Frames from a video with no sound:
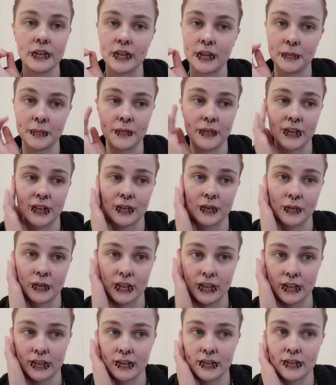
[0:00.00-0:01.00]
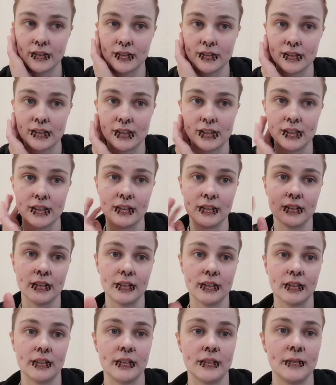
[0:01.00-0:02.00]
something to eat and
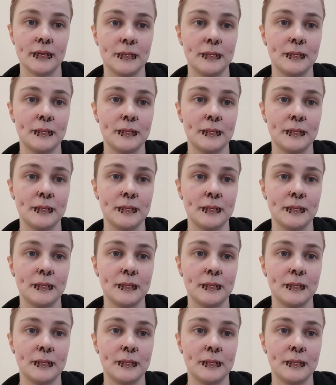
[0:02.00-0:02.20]
then